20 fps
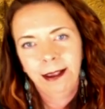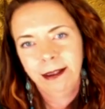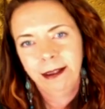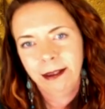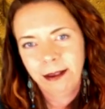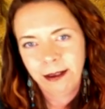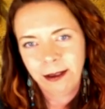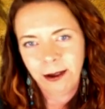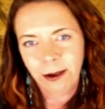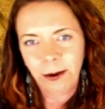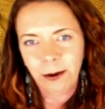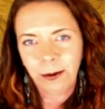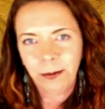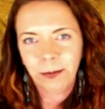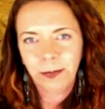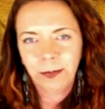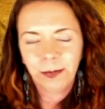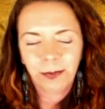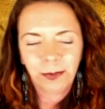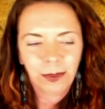So
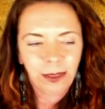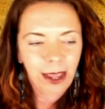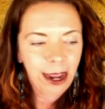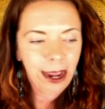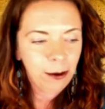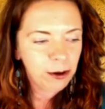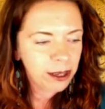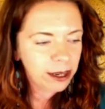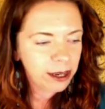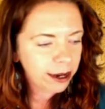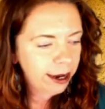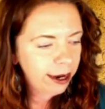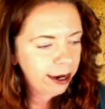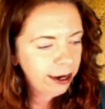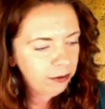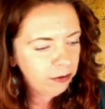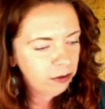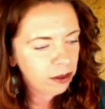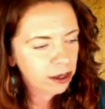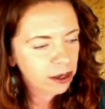that was kind
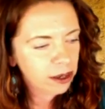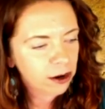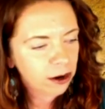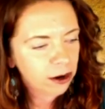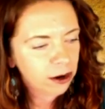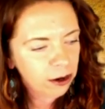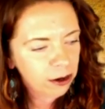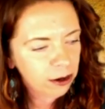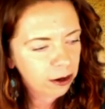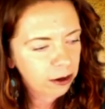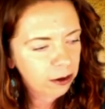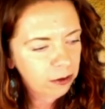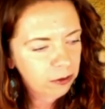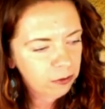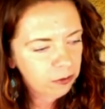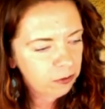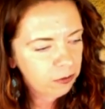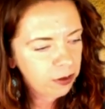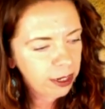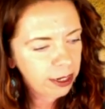of the start of
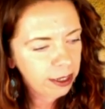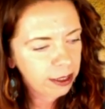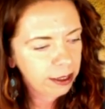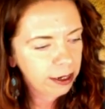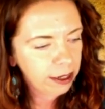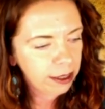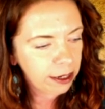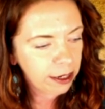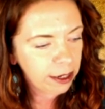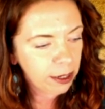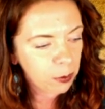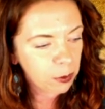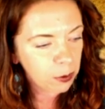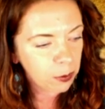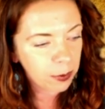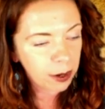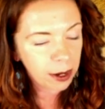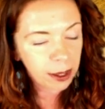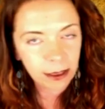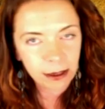Healing in the Hebrew
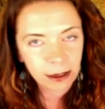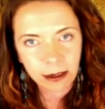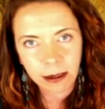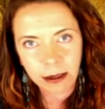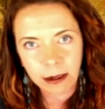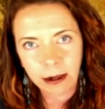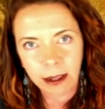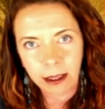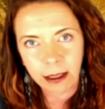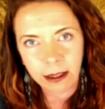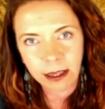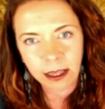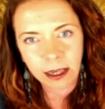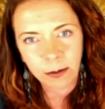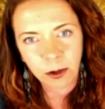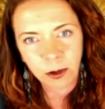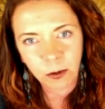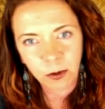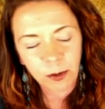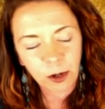Months, and the
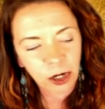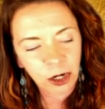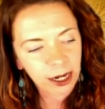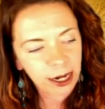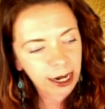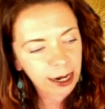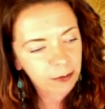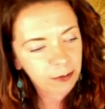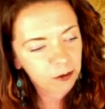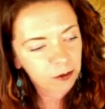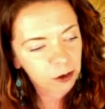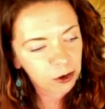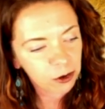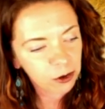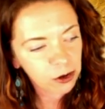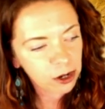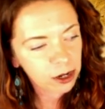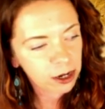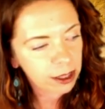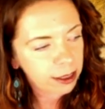subscription came
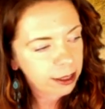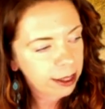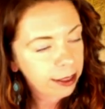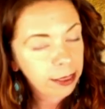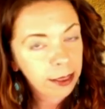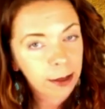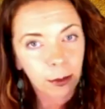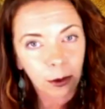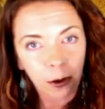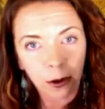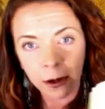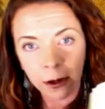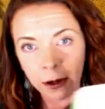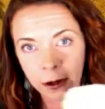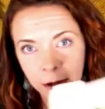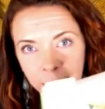first and then the book.